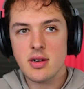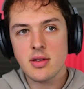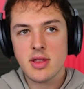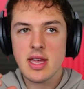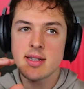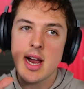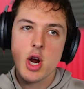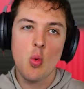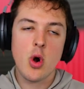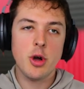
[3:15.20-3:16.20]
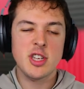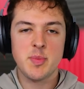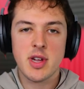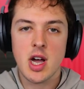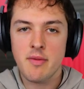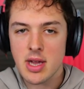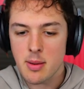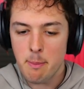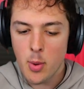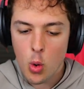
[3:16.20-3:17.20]
the entire world is
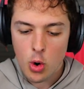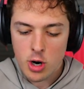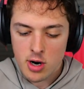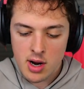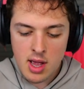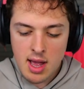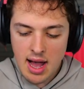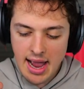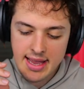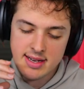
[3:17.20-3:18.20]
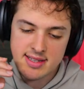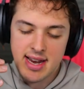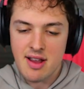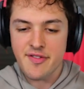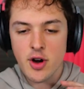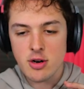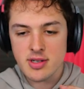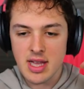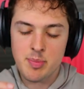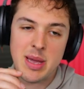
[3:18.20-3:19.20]
becoming more, I guess,
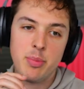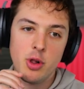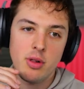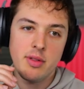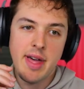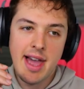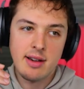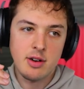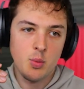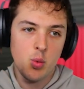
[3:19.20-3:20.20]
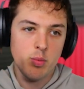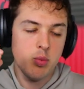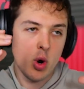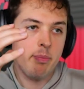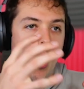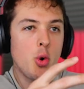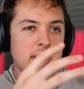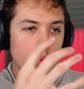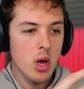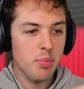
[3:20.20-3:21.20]
diverse, like people that were born
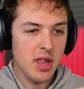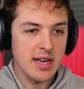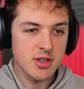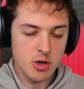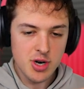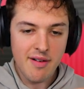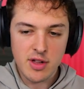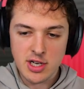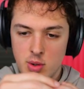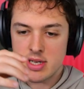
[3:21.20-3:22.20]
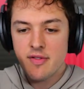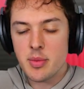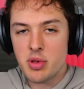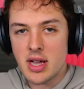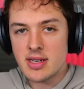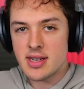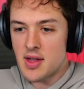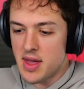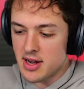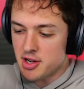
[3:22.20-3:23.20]
in one place are traveling to a different place,
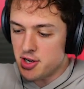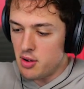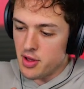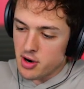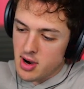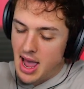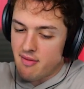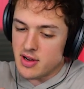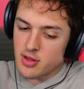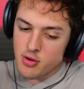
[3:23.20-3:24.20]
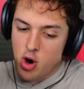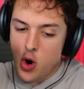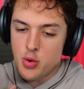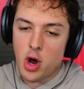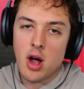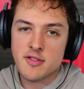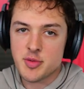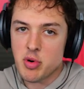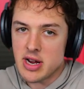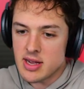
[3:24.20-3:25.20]
and then, you know, they're having their own
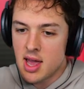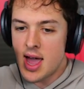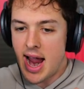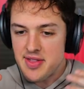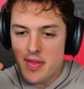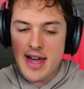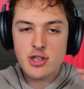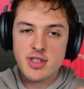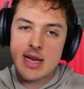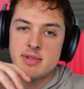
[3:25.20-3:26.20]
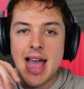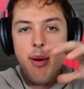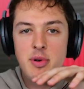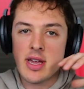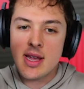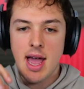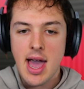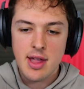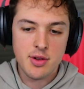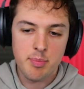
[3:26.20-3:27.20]
offspring, and then that just keeps happening,
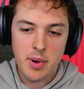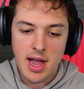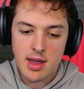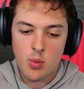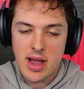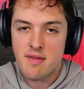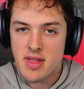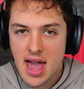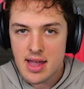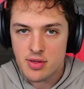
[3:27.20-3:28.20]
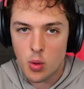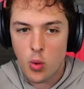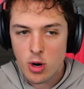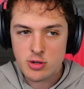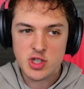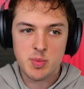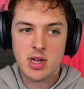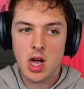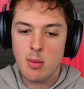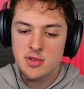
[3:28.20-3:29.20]
and by way of that, the world just
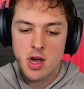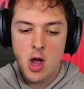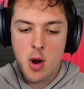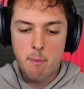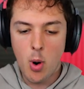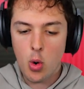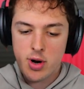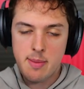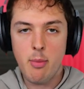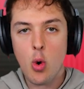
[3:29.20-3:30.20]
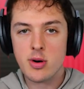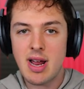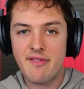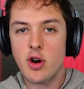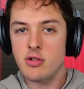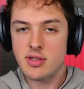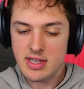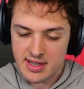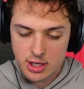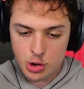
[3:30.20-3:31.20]
becomes more and more diverse.
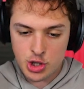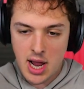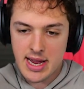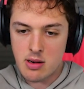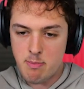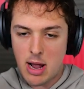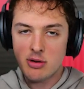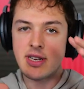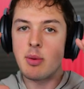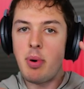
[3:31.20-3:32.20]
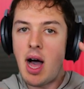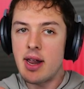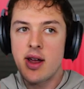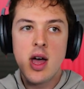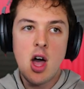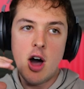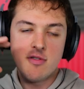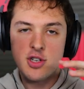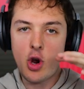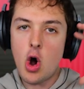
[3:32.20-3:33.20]
It's like a giant melting pot of
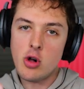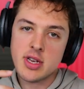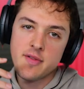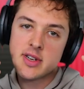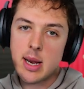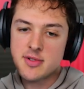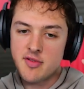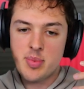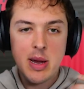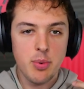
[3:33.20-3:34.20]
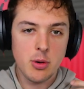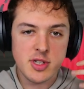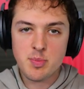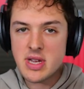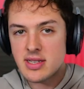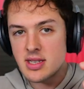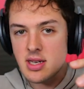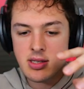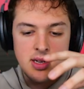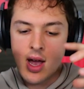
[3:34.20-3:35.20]
just all different types of people,
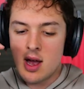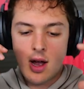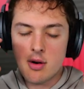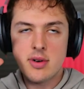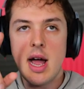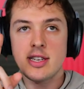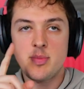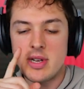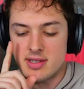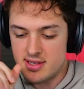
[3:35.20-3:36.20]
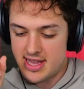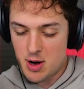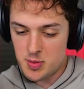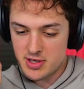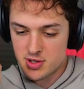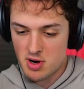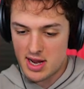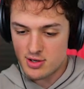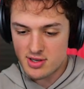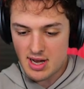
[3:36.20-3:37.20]
species, or not species, that would be
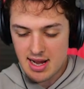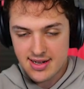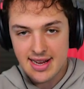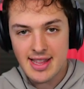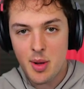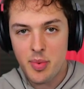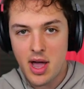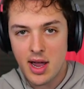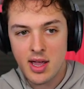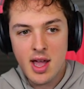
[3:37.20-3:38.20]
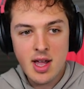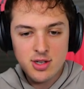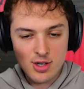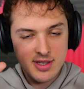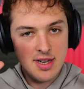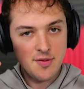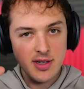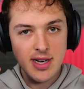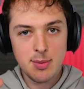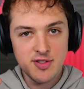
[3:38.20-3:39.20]
strange, I take that back, just
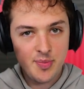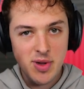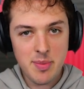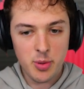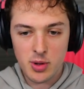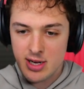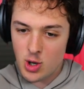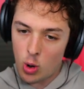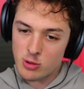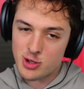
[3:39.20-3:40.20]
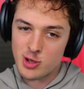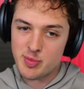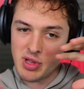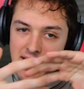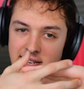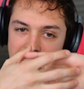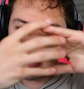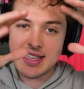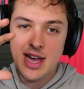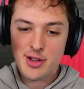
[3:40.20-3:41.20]
different types of people and cultures blending
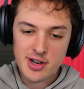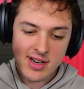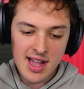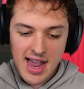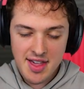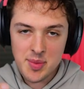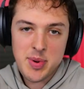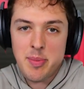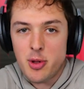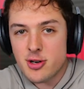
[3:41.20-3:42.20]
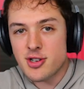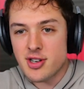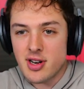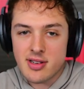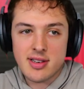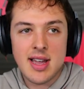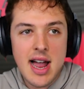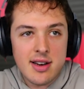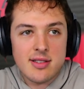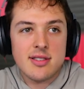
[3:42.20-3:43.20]
together, and then people are just gonna
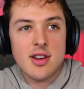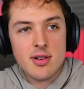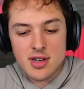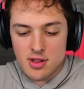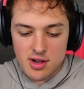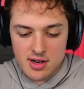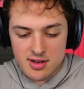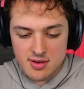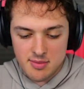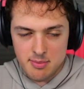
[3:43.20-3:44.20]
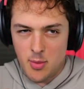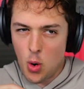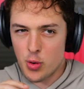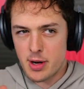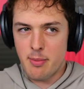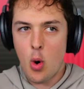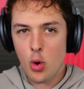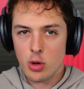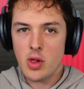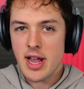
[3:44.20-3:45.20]
kind of start to look more and
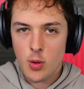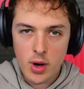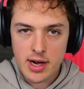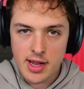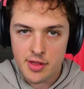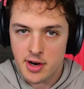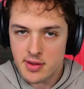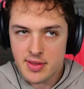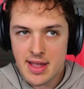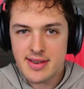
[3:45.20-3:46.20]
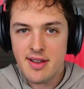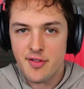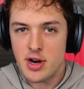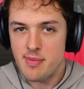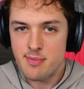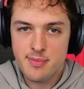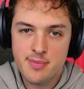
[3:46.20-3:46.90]
more like one another than different.